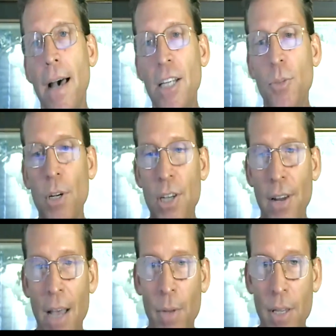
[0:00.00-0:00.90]
I just want to
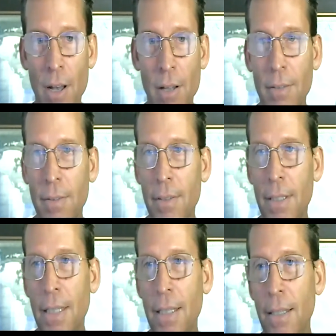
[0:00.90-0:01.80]
share that with y'all.
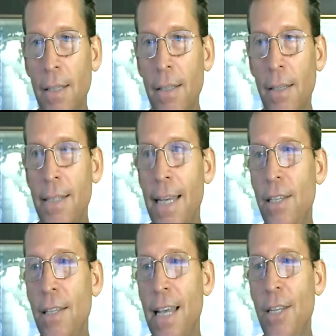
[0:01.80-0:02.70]
Is
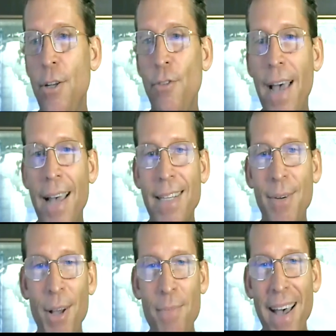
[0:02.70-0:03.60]
that is that too fast?
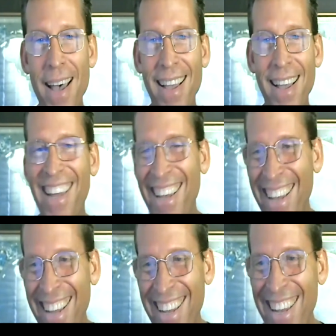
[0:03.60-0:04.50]
You want to go back?
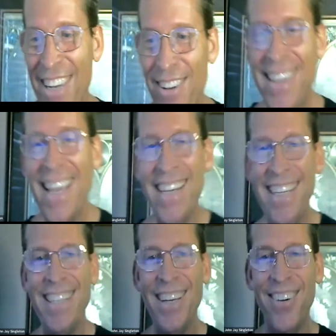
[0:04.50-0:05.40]
You get the
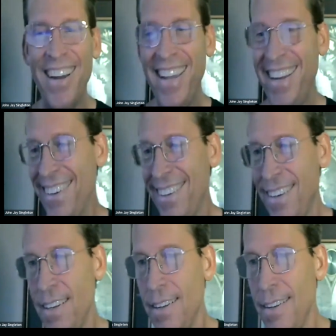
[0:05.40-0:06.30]
idea, though, right?
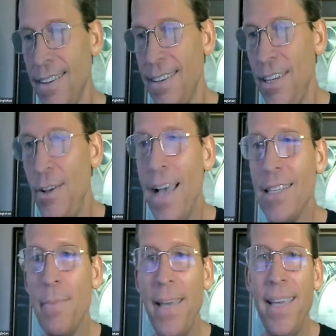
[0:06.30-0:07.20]
You
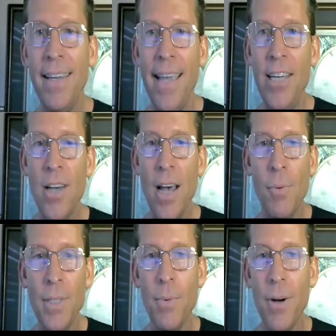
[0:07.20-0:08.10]
ask me, hey
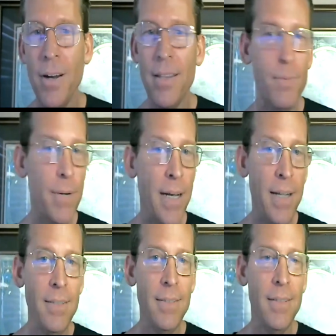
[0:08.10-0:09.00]
John, what's it worth?
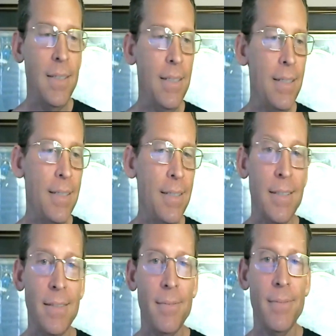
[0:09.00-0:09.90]
Well,
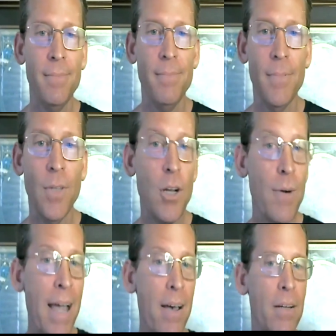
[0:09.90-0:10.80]
look
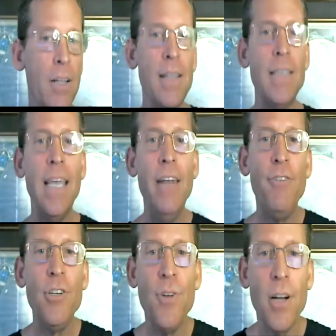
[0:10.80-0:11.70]
around. Look at this
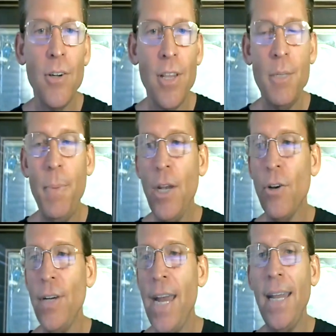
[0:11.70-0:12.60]
infrastructure that's
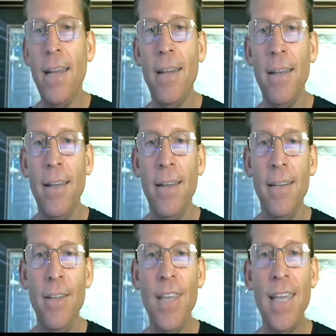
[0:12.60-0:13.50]
being created.
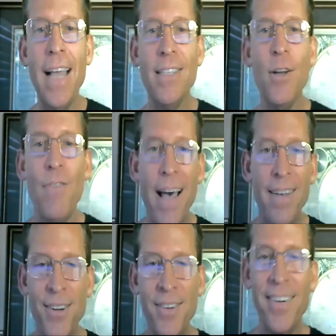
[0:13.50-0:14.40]
You think it has no
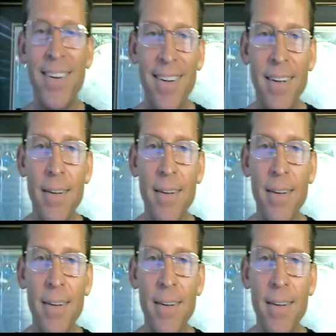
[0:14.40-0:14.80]
value?